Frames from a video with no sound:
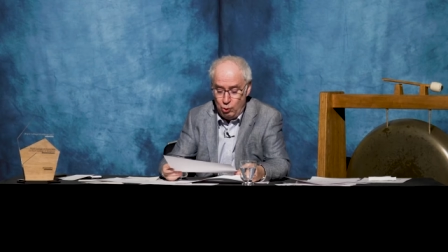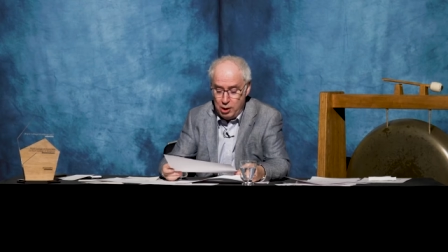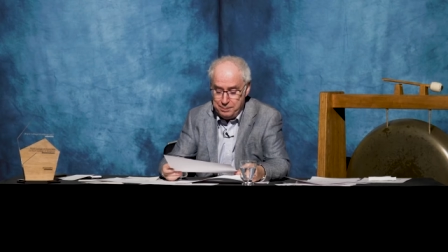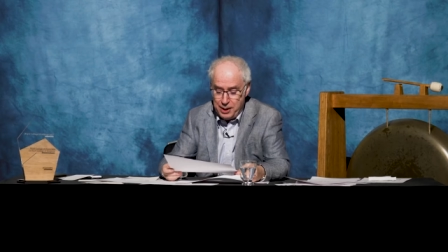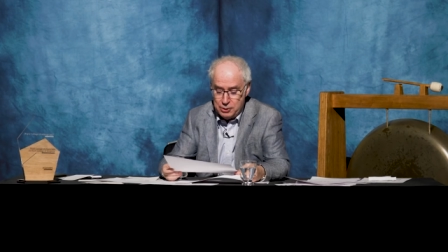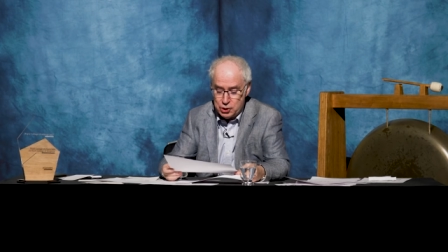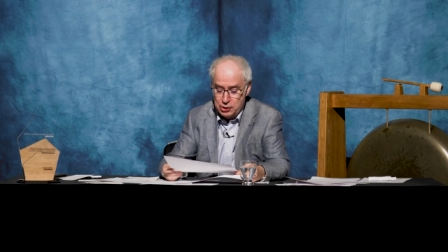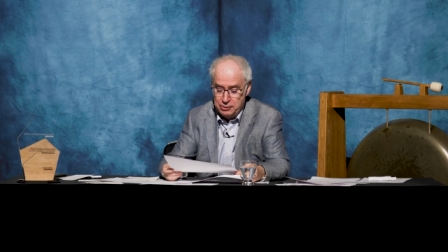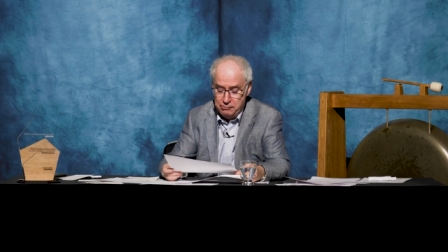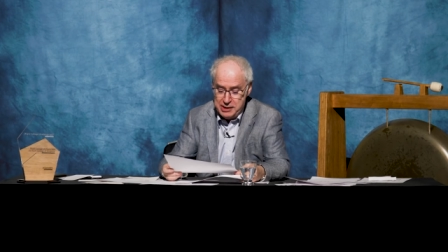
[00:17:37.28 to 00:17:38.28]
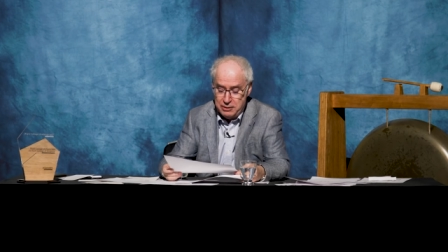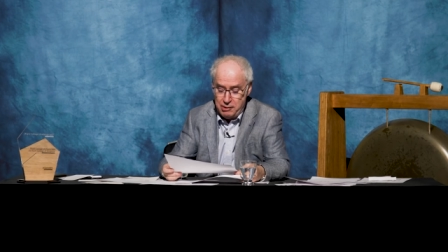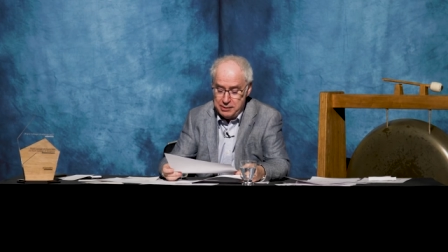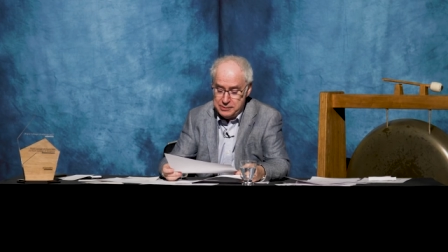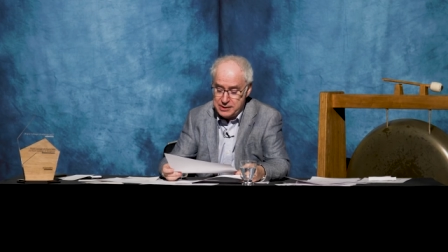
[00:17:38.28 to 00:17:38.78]
What potion
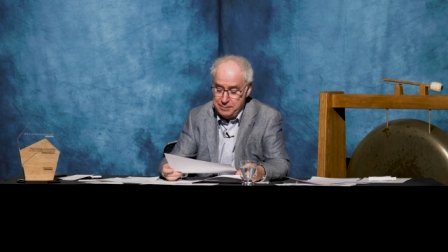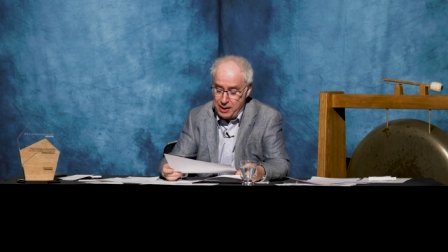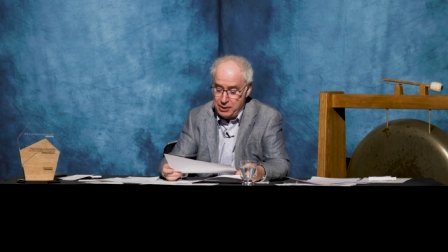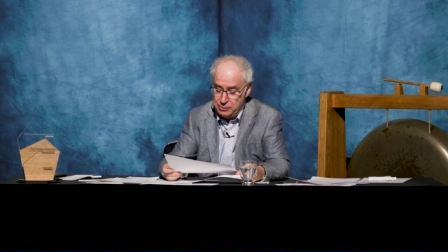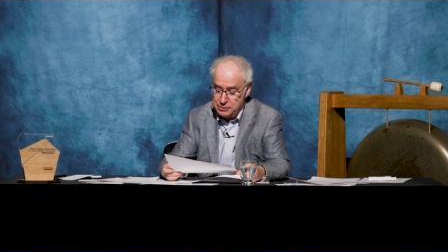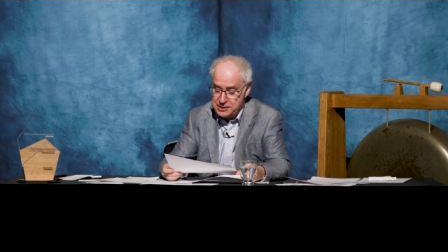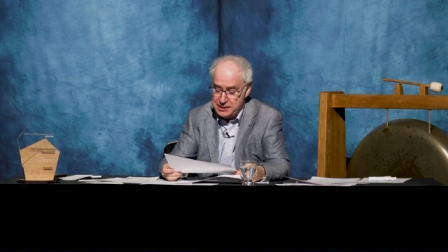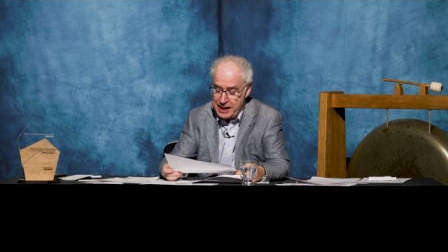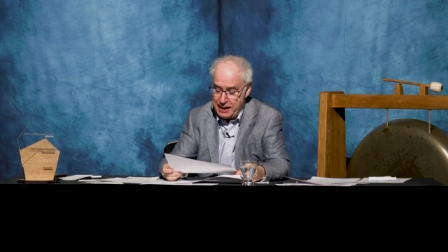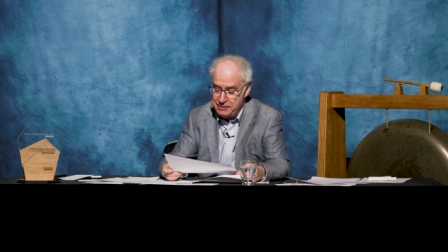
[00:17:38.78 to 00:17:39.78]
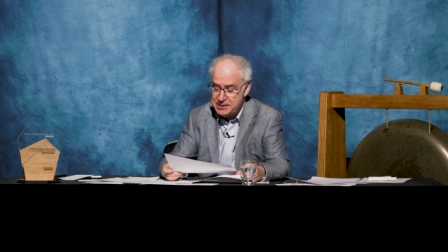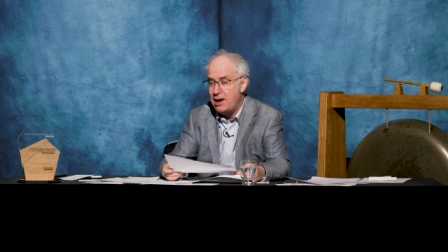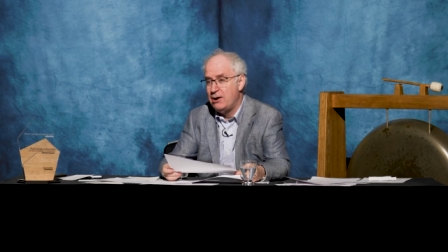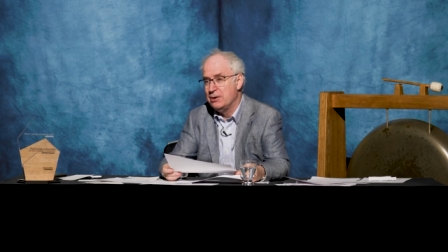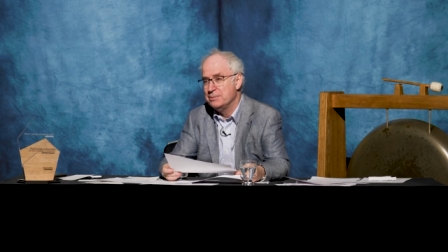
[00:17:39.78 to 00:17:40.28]
regrows the bones in Harry's
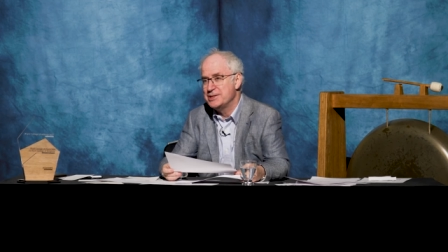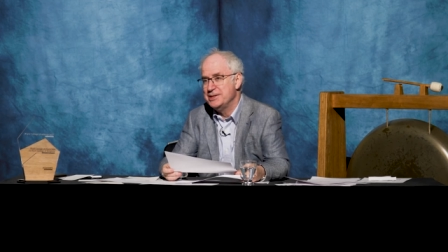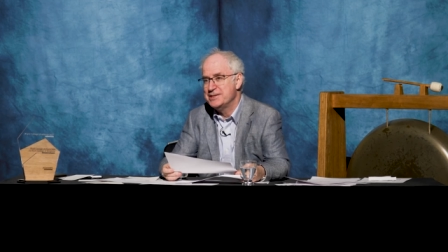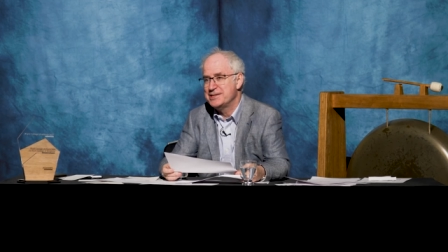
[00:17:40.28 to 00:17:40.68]
arms in his